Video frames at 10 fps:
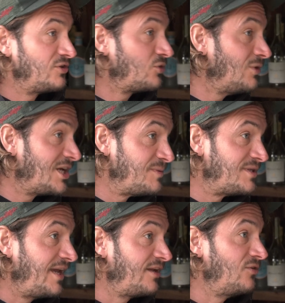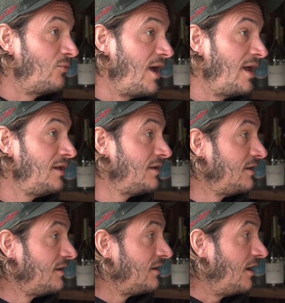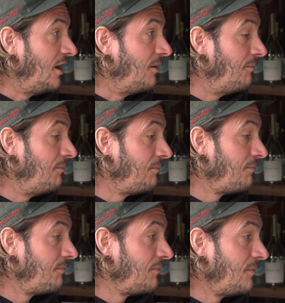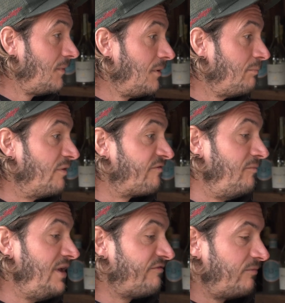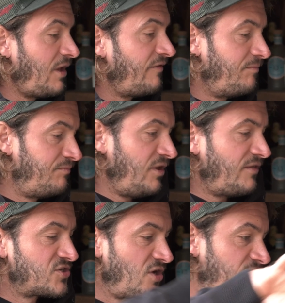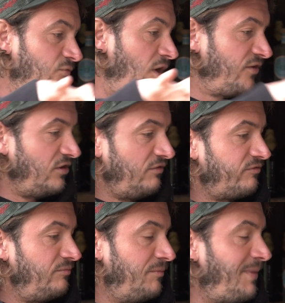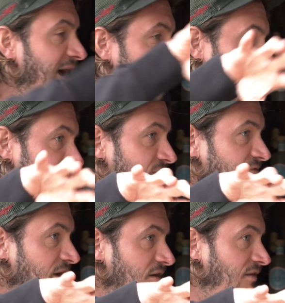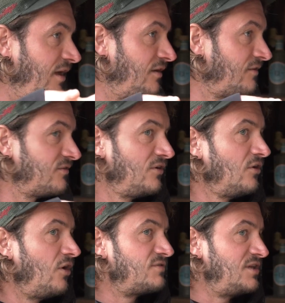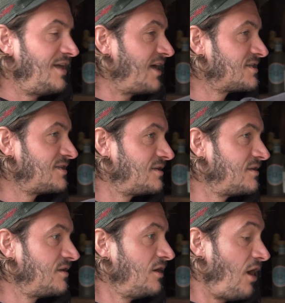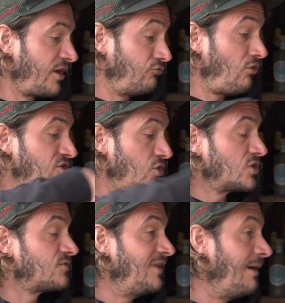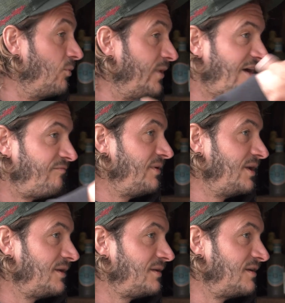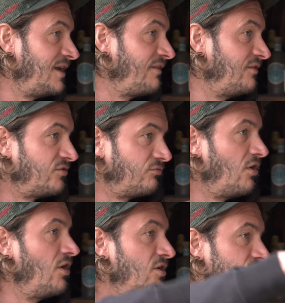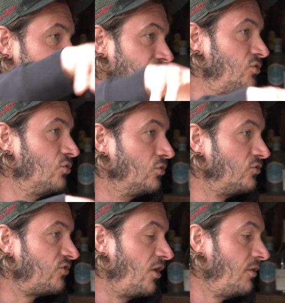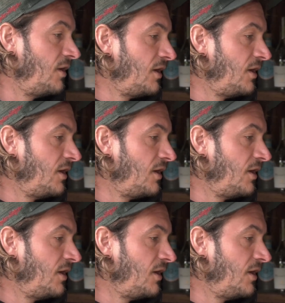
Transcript: All that's been taken away. Um, but for me, from like the the other side of what I do, from the band side of things, obviously that's I can write songs for that, but we haven't been together to rehearse and record. So